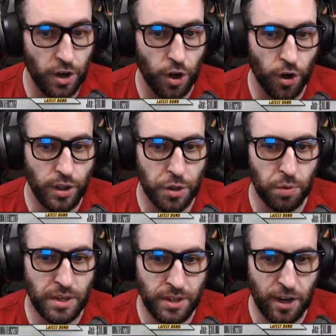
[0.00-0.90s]
currently
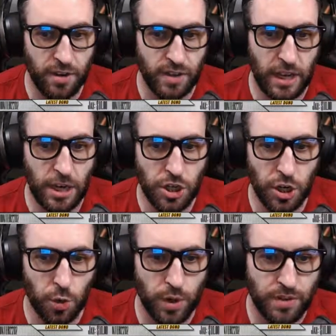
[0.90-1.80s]
3 tiers, each
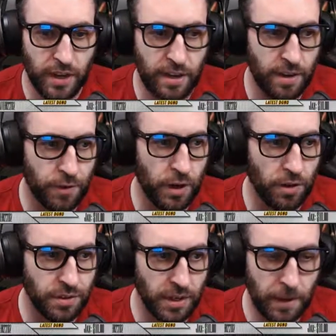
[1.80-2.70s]
increasing in
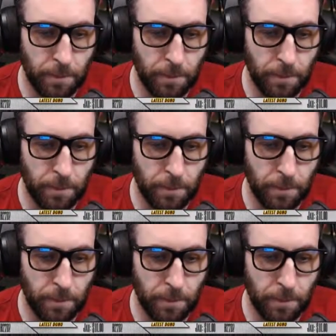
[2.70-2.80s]
difficulty.